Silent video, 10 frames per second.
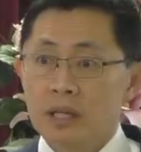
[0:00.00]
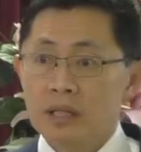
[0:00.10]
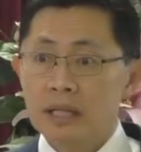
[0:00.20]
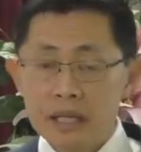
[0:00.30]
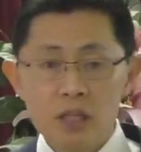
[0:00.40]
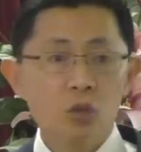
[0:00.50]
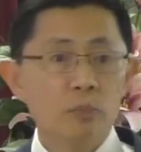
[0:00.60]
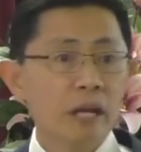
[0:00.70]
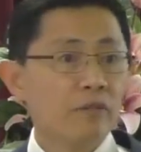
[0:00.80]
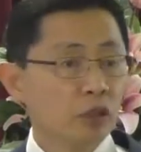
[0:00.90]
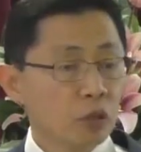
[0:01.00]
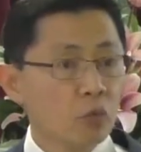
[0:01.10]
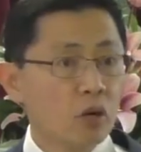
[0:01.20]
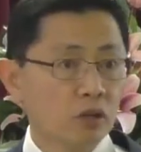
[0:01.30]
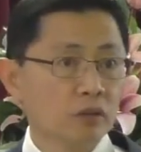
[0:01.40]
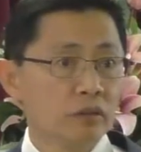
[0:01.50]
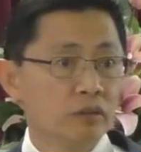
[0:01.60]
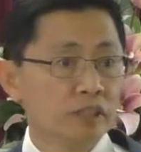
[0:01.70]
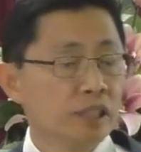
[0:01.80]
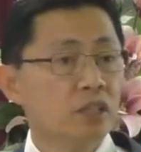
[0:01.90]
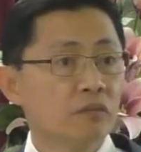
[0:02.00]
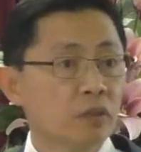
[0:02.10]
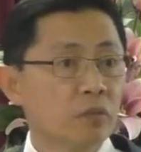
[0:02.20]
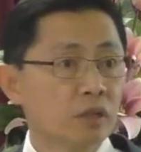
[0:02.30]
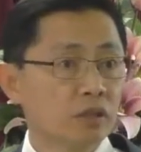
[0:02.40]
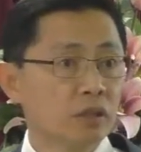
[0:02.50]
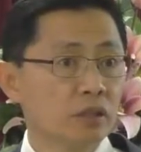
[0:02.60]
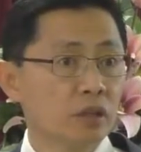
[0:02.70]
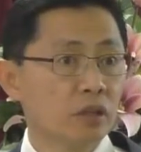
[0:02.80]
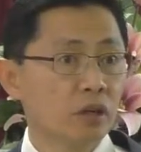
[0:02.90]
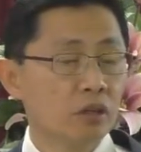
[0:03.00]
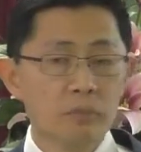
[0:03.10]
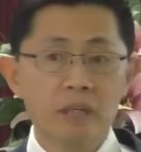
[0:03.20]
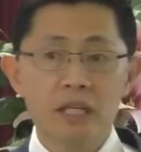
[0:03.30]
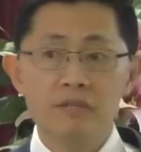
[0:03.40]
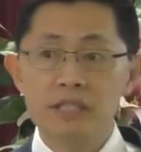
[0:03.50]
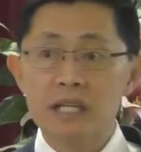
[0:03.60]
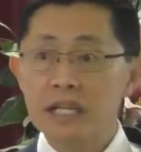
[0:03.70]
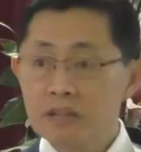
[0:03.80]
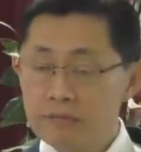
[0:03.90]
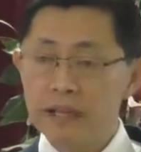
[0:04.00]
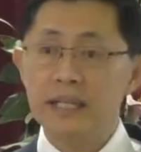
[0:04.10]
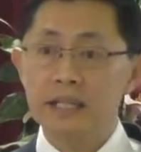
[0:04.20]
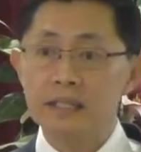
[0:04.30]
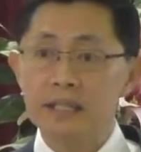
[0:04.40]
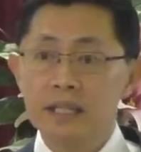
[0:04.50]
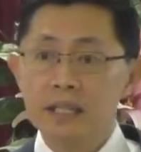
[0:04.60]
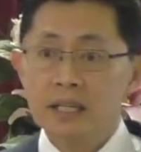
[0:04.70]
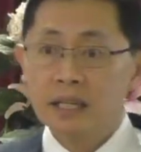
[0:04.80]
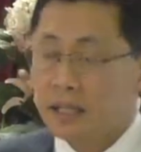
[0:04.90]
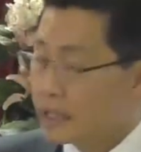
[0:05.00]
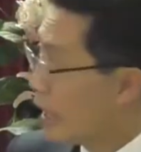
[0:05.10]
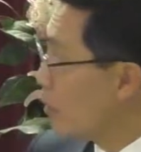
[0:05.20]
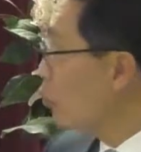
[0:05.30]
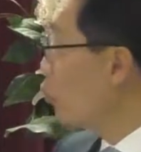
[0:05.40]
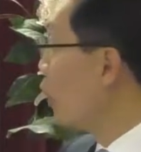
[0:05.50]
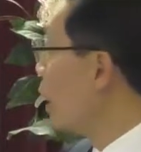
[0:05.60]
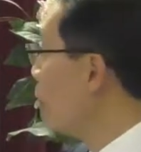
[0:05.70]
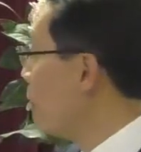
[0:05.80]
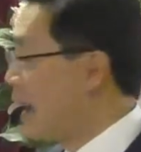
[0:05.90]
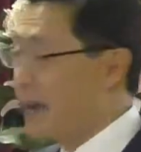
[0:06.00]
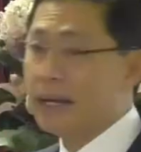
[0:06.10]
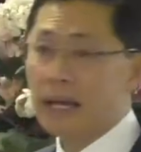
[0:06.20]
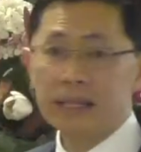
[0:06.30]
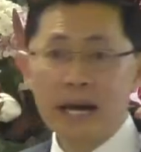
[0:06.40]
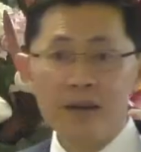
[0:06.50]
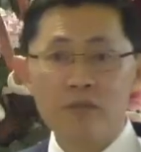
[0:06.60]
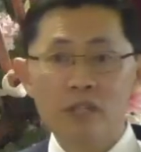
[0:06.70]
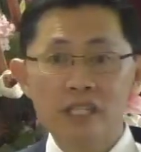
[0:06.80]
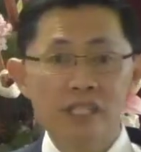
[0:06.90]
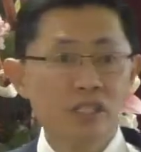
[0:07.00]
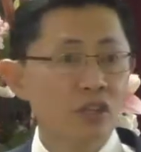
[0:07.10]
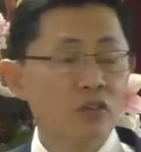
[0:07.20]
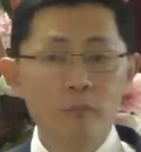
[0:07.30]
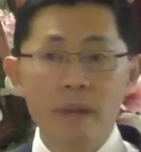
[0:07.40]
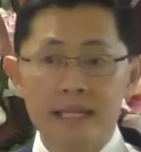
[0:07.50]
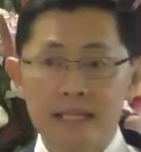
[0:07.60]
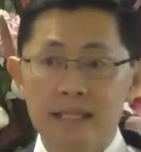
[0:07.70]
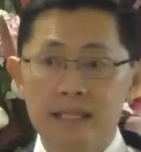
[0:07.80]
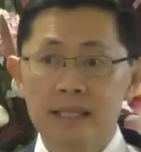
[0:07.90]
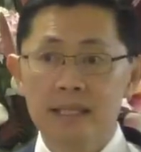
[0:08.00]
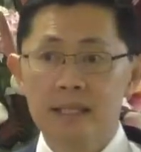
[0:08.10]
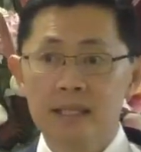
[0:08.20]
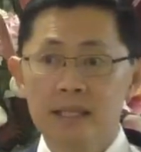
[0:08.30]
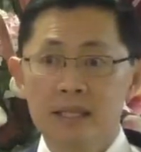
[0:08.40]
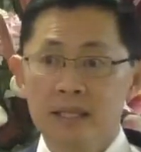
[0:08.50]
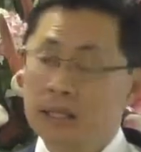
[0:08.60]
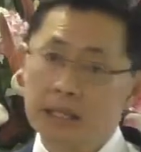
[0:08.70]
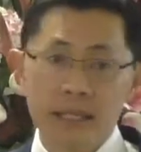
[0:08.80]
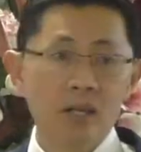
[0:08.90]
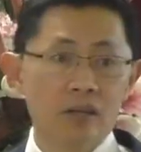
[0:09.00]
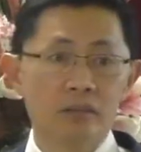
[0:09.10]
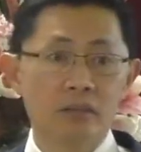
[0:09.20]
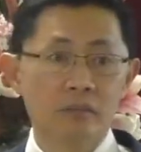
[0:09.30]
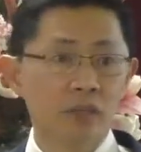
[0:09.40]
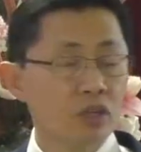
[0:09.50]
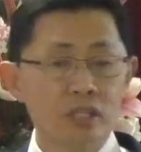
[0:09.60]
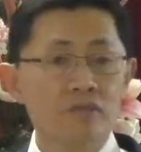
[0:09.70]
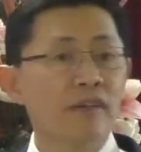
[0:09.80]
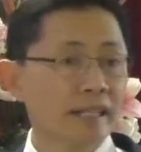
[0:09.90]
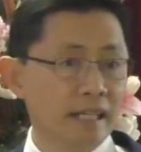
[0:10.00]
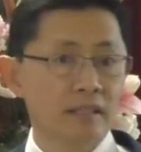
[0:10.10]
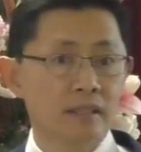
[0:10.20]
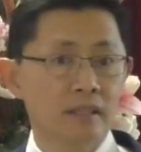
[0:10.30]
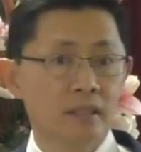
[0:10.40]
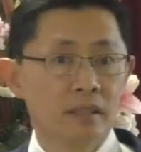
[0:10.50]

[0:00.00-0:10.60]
The need to pay for the world, sins of the world, all the believers, infinite. Can a man die for the sins of many? Cannot, because it's finite.